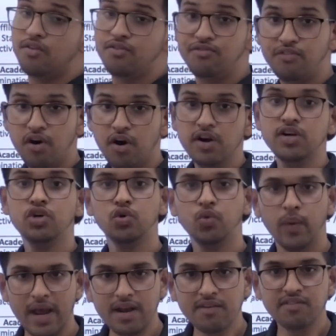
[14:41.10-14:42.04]
for
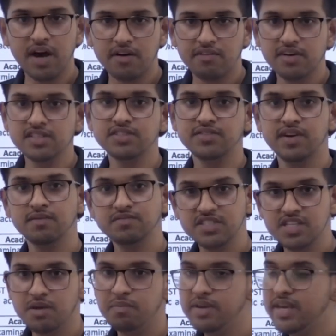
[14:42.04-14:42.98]
12 hours from
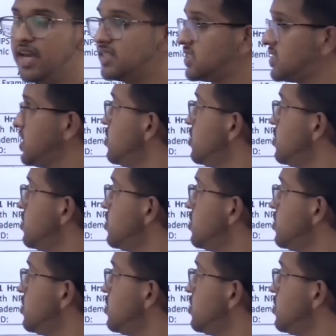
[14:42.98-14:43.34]
CBSE